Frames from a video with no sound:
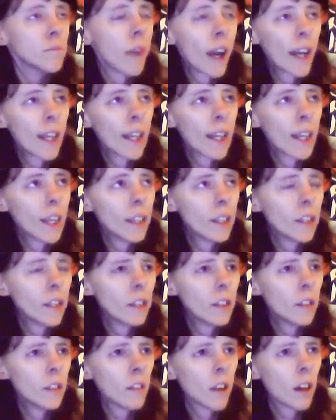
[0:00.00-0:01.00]
back
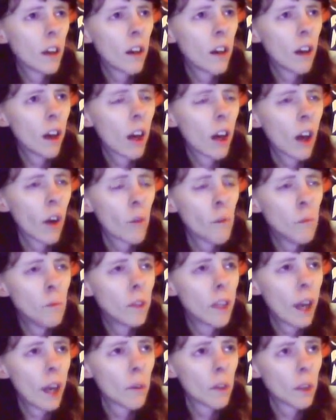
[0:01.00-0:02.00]
in, I can't
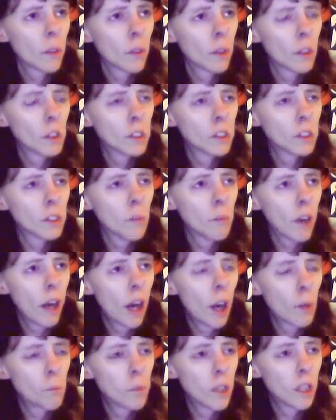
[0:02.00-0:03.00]
remember now what it was. It
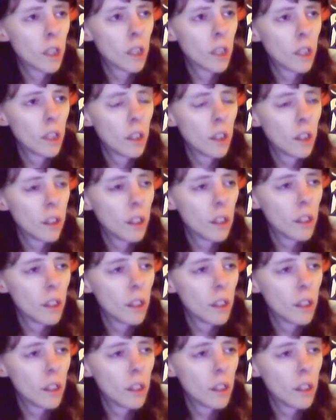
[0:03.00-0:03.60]
might have been,